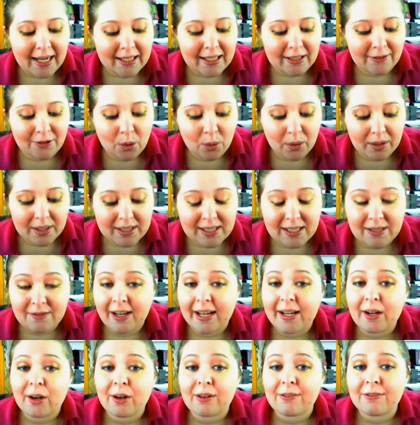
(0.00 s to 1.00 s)
And of course,
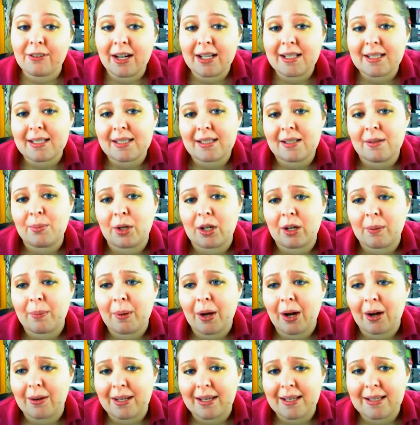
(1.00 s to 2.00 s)
invite her friends to book a
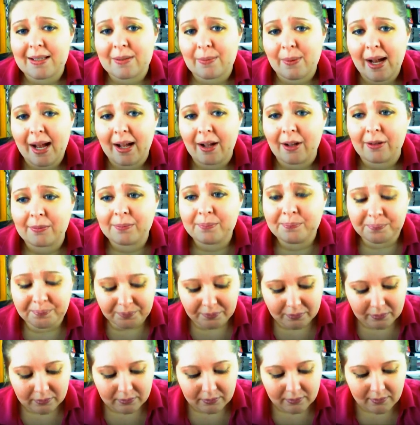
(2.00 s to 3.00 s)
party as well.
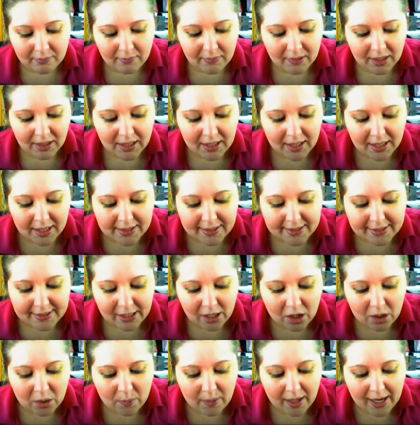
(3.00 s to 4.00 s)

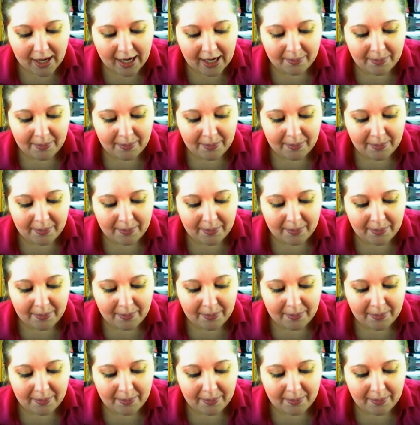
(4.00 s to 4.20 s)
So